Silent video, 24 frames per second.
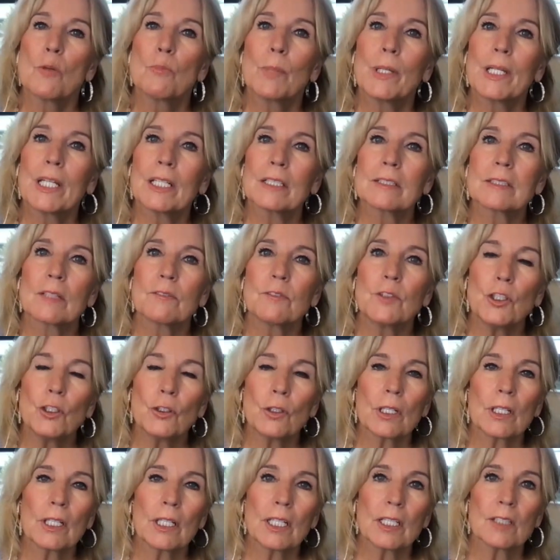Because if you
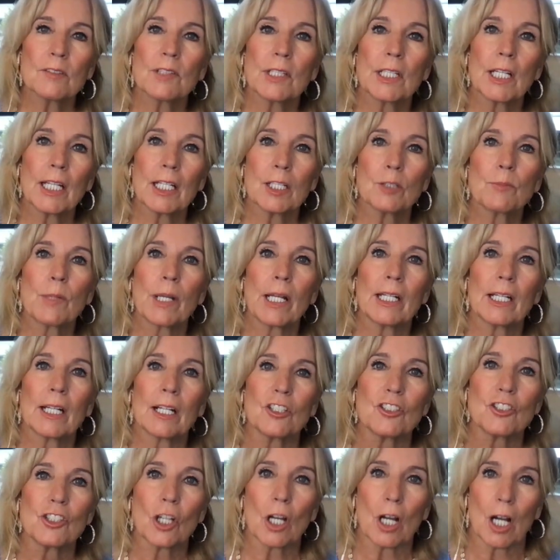can give an inmate
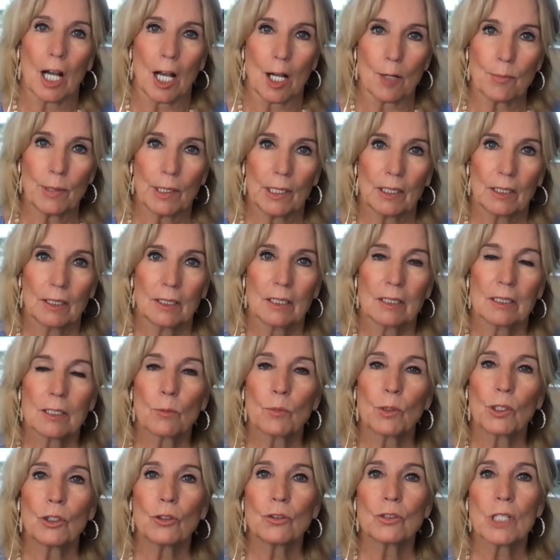a job,
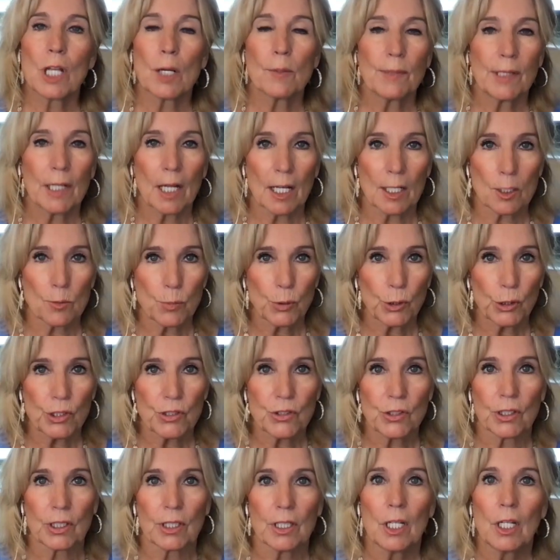someone who's coming out of
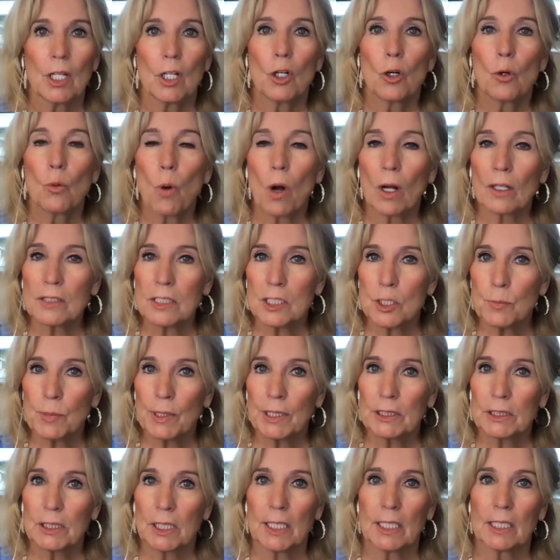prison, who wants to be
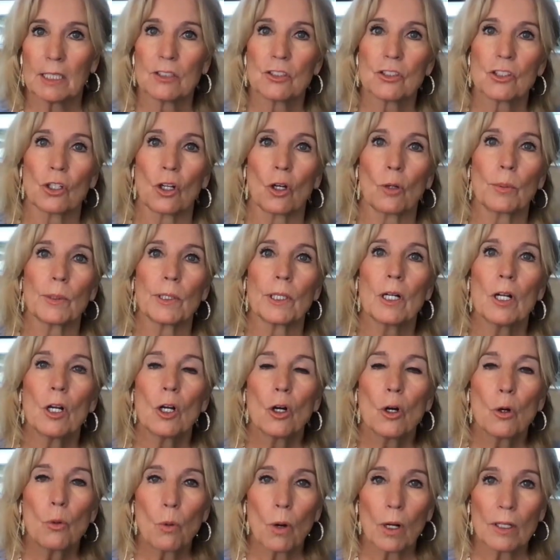clean and sober,
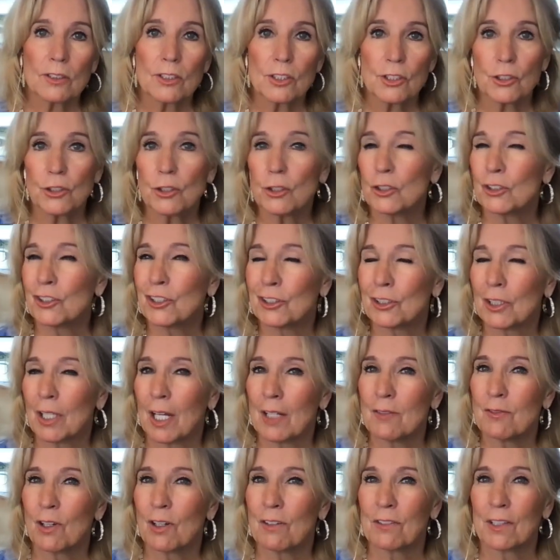who wants to do their
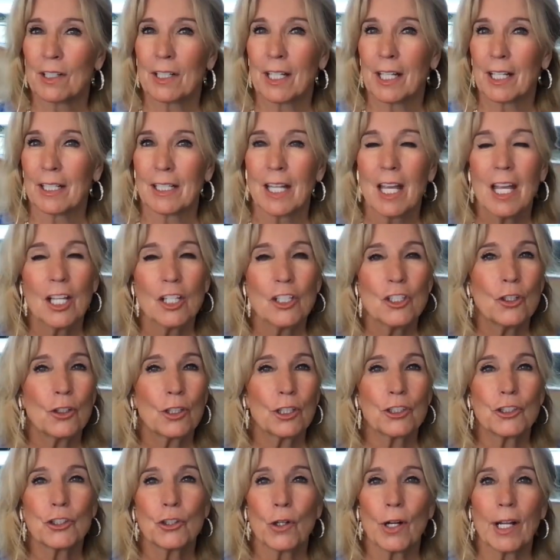life over again, you
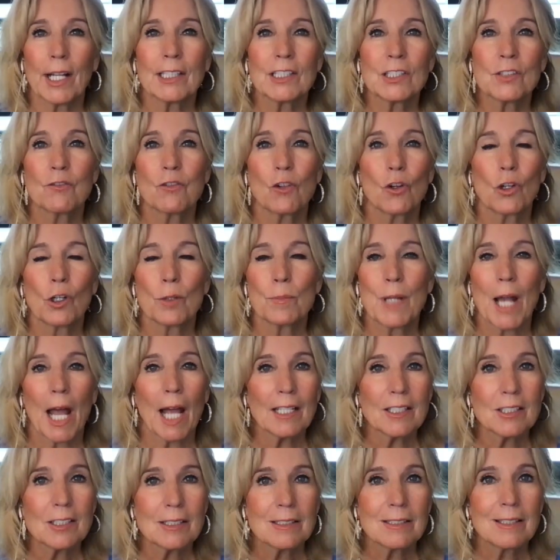can transform
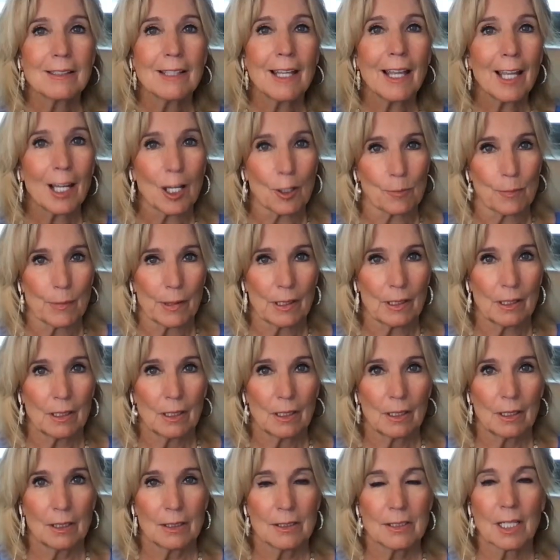not just them,
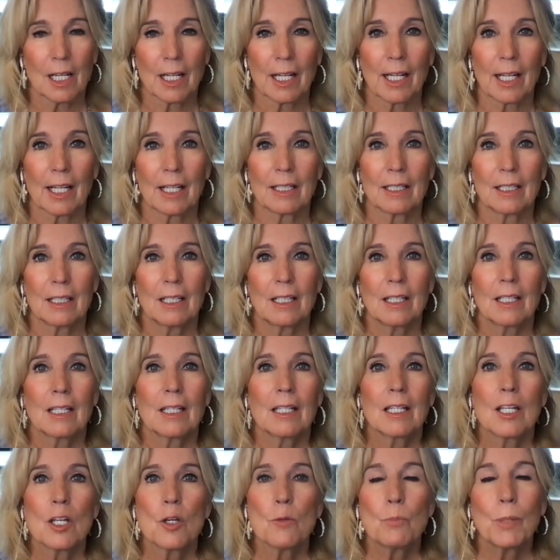Diane,
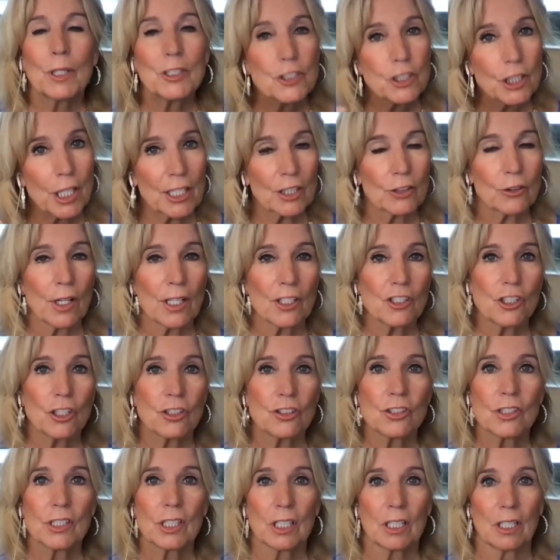but
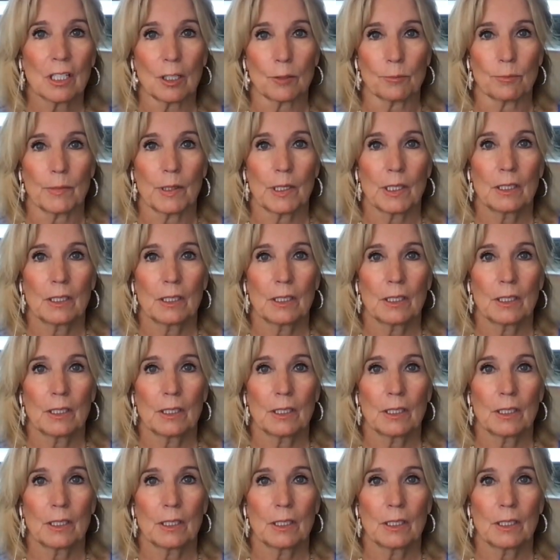generations to come.